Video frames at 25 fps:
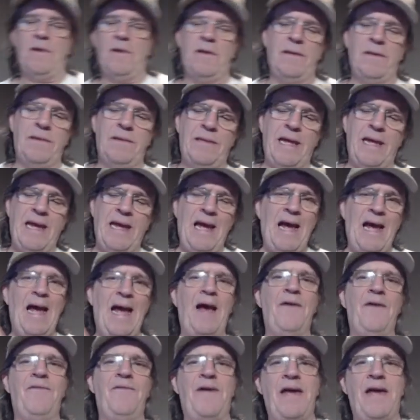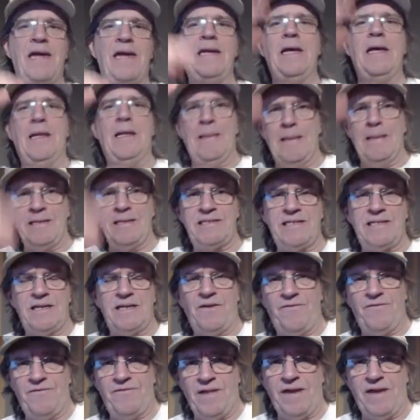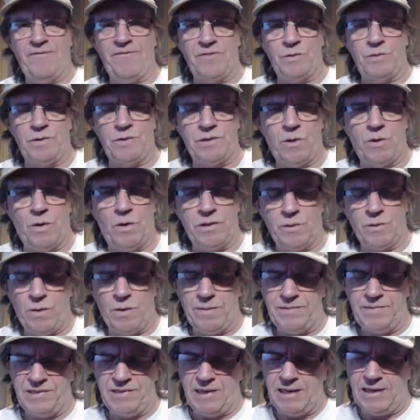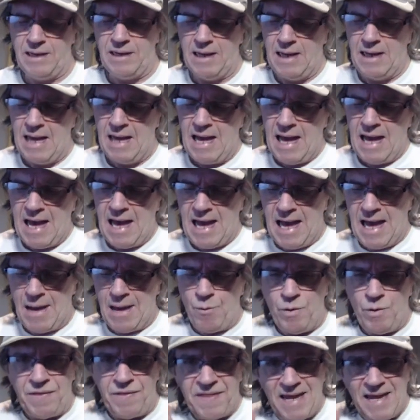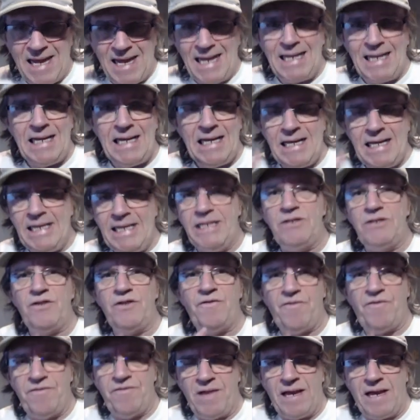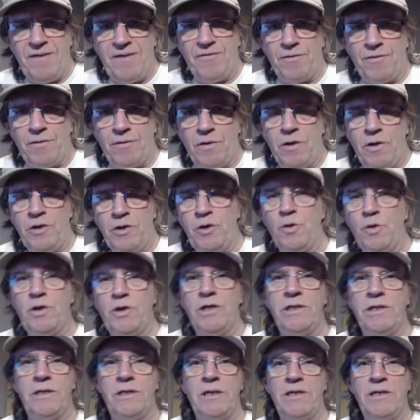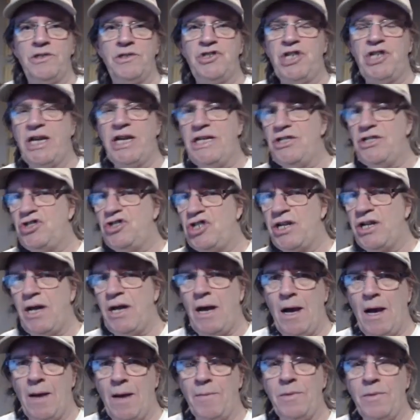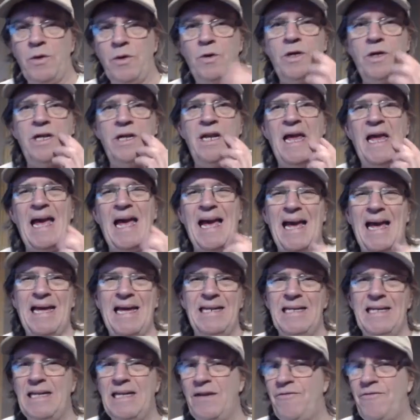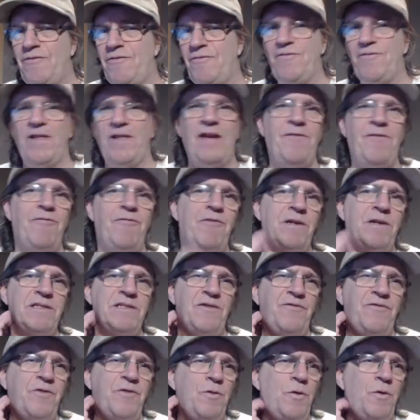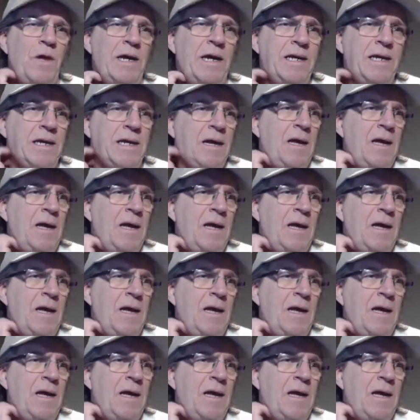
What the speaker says: They have a listing of flavors when you go on the website. Within each flavor, you can change it up. You can add different flavorings. If you like